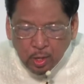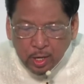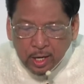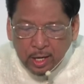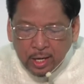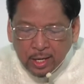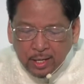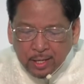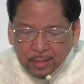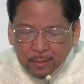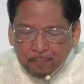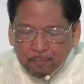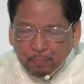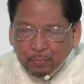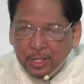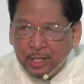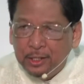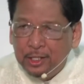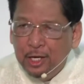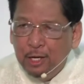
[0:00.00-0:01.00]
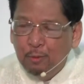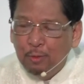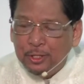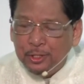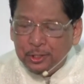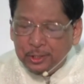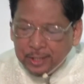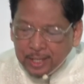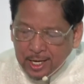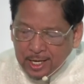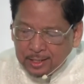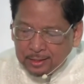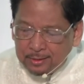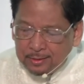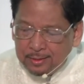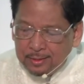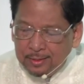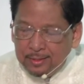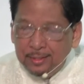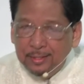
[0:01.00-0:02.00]
way that he was sent,
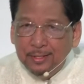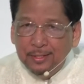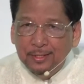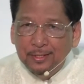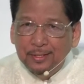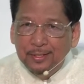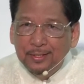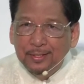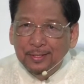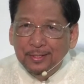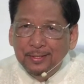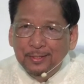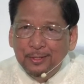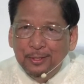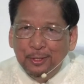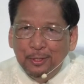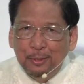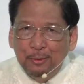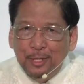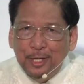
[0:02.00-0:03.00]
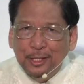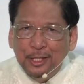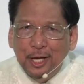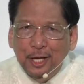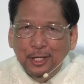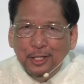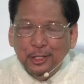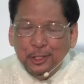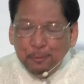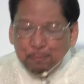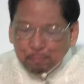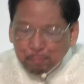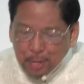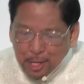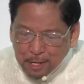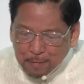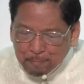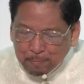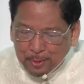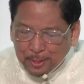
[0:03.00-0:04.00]
you know what? His
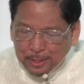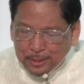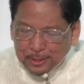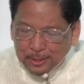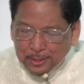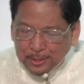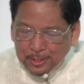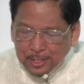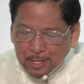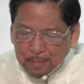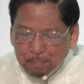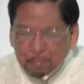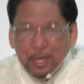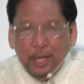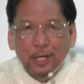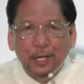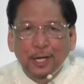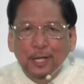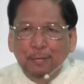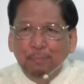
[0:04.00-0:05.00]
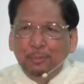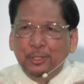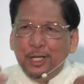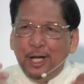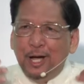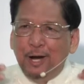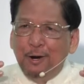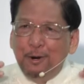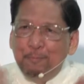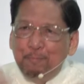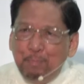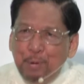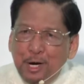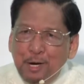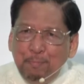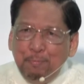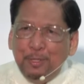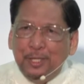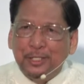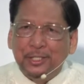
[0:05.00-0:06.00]
purpose becomes our
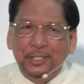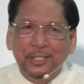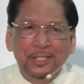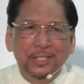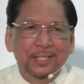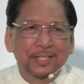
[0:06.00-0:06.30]
purpose.